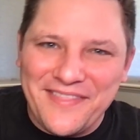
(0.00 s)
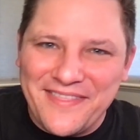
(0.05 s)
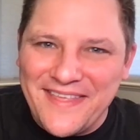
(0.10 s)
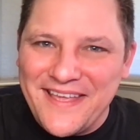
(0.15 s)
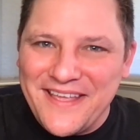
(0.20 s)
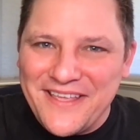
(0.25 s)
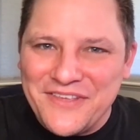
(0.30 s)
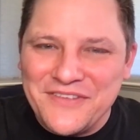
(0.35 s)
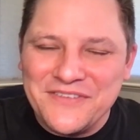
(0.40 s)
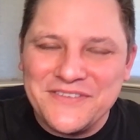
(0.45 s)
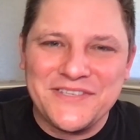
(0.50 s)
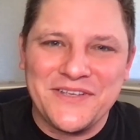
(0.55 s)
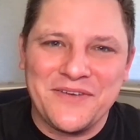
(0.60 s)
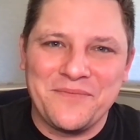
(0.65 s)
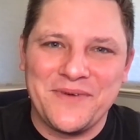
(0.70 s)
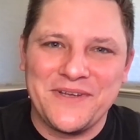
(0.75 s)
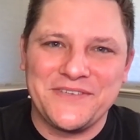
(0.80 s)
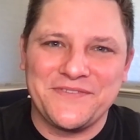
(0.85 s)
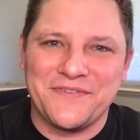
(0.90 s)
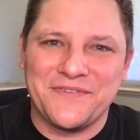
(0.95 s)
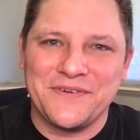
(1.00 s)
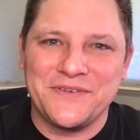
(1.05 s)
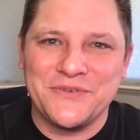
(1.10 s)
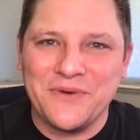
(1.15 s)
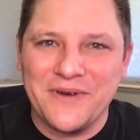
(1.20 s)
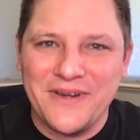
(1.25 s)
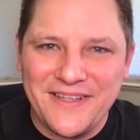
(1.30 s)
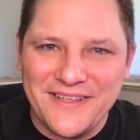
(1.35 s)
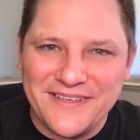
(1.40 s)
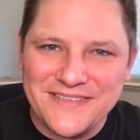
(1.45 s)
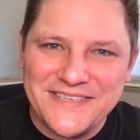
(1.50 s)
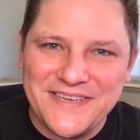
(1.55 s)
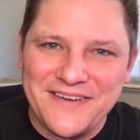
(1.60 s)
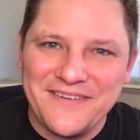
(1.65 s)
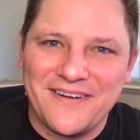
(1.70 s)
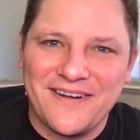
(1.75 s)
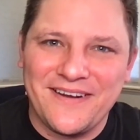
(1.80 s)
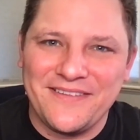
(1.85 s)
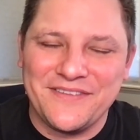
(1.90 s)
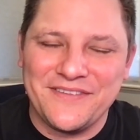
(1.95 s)
thank you so much for joining us
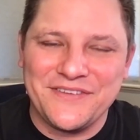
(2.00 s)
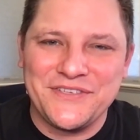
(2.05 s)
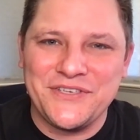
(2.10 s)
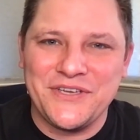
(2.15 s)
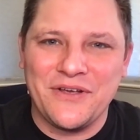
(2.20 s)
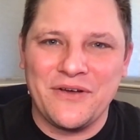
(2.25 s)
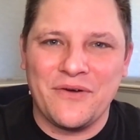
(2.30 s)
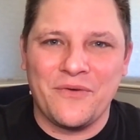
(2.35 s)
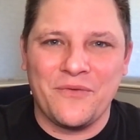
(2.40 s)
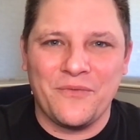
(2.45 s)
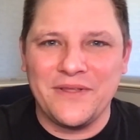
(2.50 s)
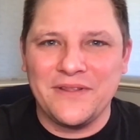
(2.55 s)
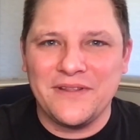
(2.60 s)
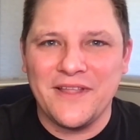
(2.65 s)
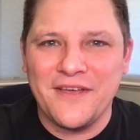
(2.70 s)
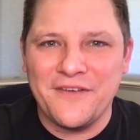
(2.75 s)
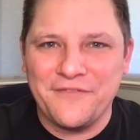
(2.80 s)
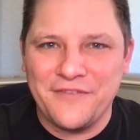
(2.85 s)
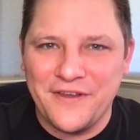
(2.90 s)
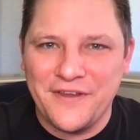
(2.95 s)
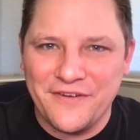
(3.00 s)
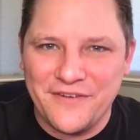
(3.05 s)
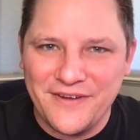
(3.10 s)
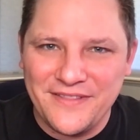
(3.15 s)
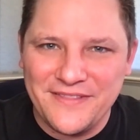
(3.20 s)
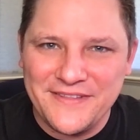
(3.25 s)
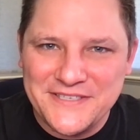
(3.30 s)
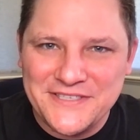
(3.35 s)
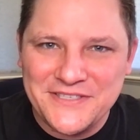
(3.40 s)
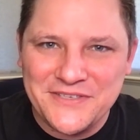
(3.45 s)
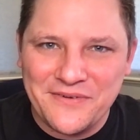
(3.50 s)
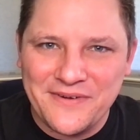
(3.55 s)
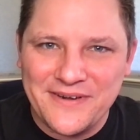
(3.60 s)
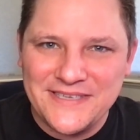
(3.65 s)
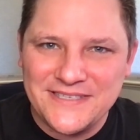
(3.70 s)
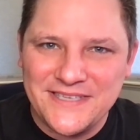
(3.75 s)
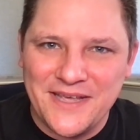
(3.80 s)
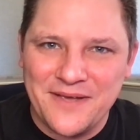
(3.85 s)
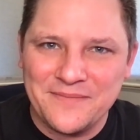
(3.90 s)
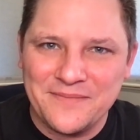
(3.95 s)
here on the show. We love hearing these
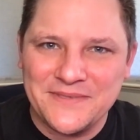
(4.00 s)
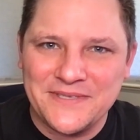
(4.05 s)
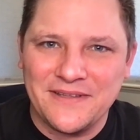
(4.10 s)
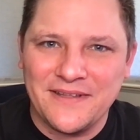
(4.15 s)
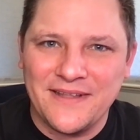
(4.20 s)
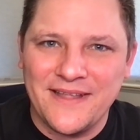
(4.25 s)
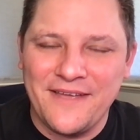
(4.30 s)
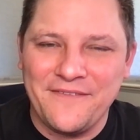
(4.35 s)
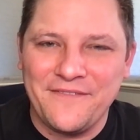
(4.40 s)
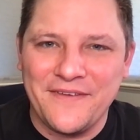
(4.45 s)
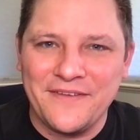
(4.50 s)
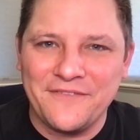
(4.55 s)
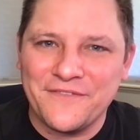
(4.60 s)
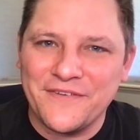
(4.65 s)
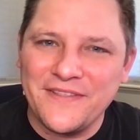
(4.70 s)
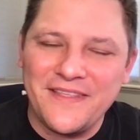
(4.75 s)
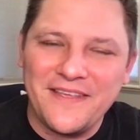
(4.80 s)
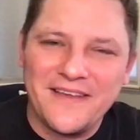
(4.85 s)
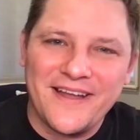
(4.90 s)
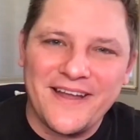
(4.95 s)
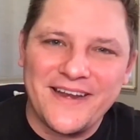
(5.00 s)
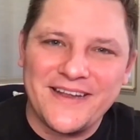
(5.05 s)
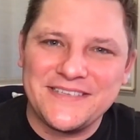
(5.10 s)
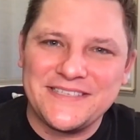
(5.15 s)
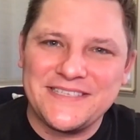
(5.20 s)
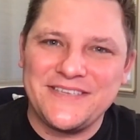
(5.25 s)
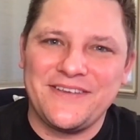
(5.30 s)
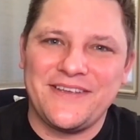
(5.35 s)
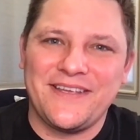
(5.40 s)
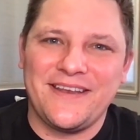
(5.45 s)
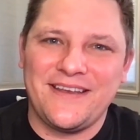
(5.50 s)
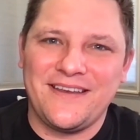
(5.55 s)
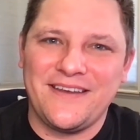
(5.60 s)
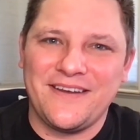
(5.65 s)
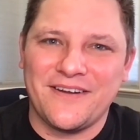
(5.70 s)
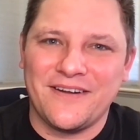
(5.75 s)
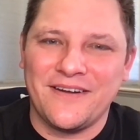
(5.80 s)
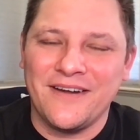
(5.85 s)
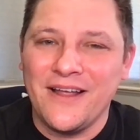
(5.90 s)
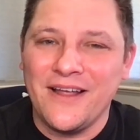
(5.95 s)
stories come to life. And for the audience, you can
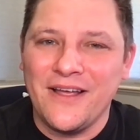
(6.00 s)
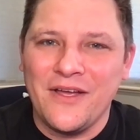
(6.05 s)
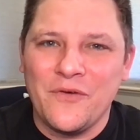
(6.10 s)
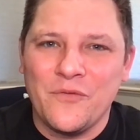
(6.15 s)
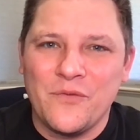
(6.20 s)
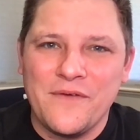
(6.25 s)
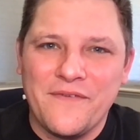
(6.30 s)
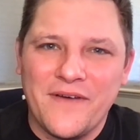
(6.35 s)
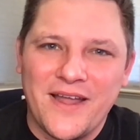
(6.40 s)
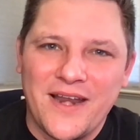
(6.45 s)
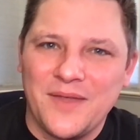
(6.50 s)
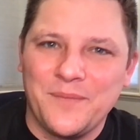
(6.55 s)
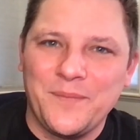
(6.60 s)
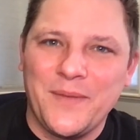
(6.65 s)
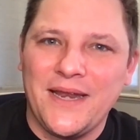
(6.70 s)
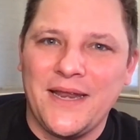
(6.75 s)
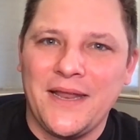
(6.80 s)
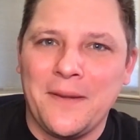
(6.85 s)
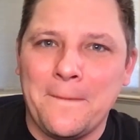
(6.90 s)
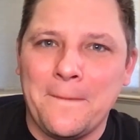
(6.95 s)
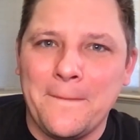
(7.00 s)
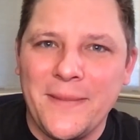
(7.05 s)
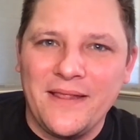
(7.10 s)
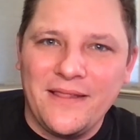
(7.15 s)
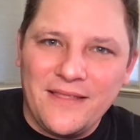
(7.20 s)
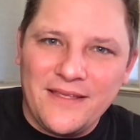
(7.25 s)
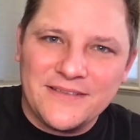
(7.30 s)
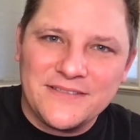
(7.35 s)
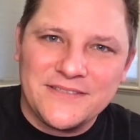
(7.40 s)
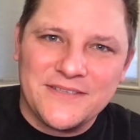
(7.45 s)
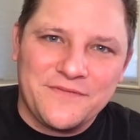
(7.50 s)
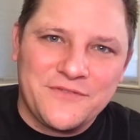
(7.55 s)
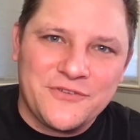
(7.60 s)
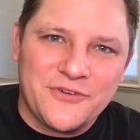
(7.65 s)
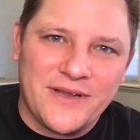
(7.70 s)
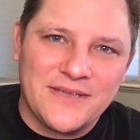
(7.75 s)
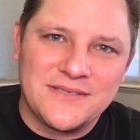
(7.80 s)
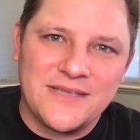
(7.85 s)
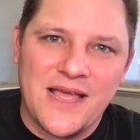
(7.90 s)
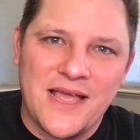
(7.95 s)
hear we've automated millions of
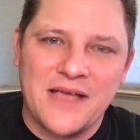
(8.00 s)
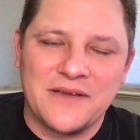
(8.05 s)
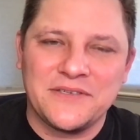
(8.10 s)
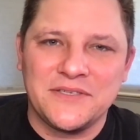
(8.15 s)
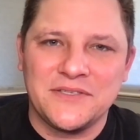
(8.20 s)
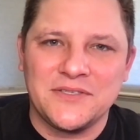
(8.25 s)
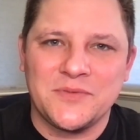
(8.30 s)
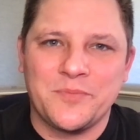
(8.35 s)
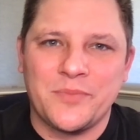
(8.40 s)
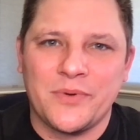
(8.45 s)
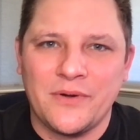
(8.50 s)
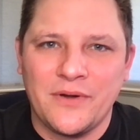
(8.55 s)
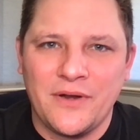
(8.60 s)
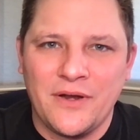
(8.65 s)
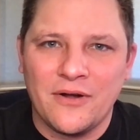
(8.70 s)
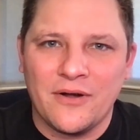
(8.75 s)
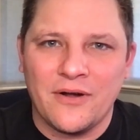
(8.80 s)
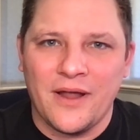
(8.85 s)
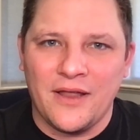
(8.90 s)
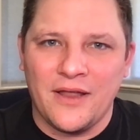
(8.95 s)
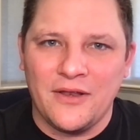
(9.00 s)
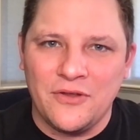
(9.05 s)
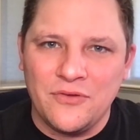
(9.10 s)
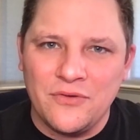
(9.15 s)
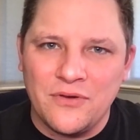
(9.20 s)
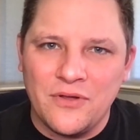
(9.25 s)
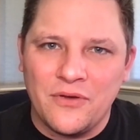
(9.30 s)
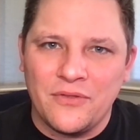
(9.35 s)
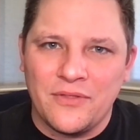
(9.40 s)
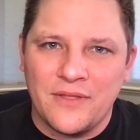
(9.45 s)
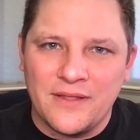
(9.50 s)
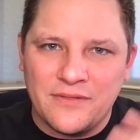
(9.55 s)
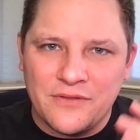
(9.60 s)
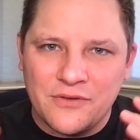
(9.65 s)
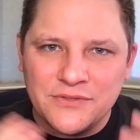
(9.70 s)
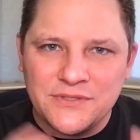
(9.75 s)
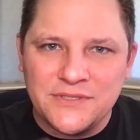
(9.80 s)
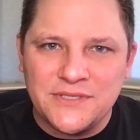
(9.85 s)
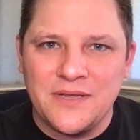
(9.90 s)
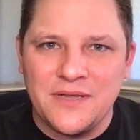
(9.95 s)
transactions per year. And you know that
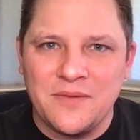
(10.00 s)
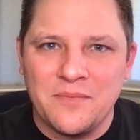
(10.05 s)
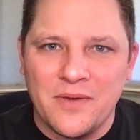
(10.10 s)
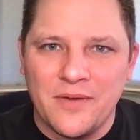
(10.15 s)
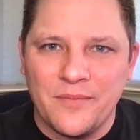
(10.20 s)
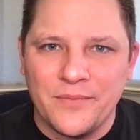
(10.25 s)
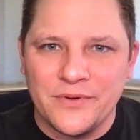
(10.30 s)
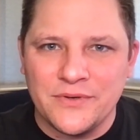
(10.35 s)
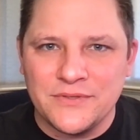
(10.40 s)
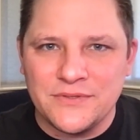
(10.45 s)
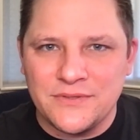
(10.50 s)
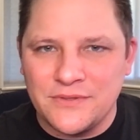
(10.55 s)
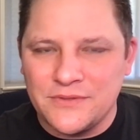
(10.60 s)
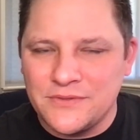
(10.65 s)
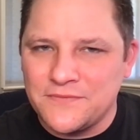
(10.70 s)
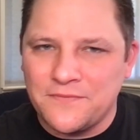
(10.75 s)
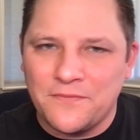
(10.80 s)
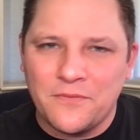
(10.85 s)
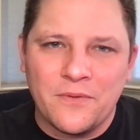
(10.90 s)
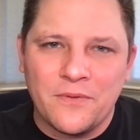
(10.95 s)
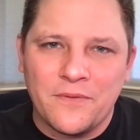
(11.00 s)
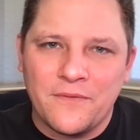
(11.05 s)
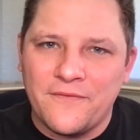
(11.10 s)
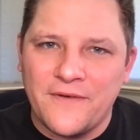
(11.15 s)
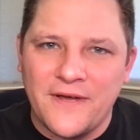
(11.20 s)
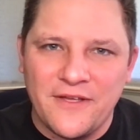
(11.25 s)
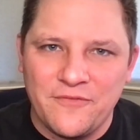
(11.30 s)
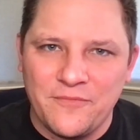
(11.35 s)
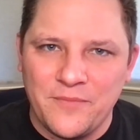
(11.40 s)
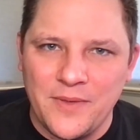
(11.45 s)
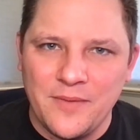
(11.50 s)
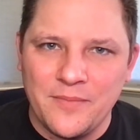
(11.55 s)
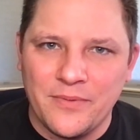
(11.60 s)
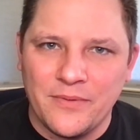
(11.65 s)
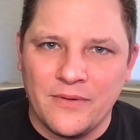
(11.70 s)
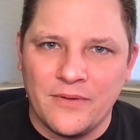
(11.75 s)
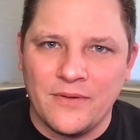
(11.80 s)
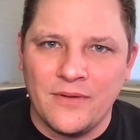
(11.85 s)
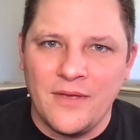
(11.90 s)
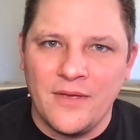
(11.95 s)
those team members, those 4 or 5
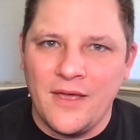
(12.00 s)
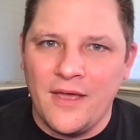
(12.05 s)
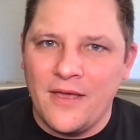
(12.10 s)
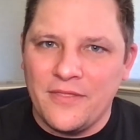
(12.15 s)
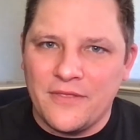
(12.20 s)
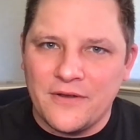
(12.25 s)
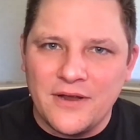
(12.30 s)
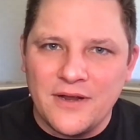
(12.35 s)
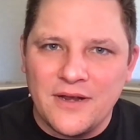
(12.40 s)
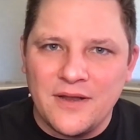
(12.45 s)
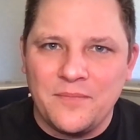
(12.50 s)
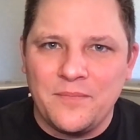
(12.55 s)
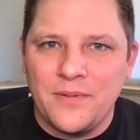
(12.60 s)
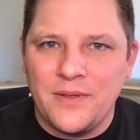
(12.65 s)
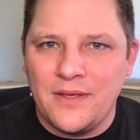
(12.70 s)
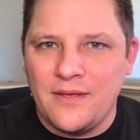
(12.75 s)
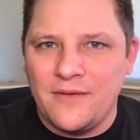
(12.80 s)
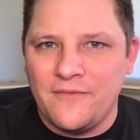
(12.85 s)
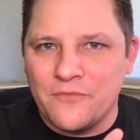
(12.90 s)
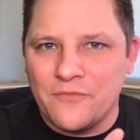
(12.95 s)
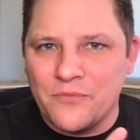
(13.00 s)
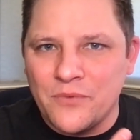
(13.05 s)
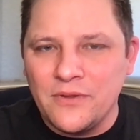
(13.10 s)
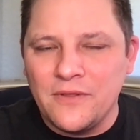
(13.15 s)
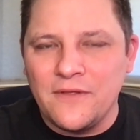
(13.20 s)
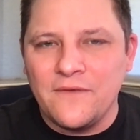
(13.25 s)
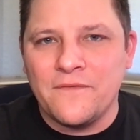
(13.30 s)
people, they're going to be really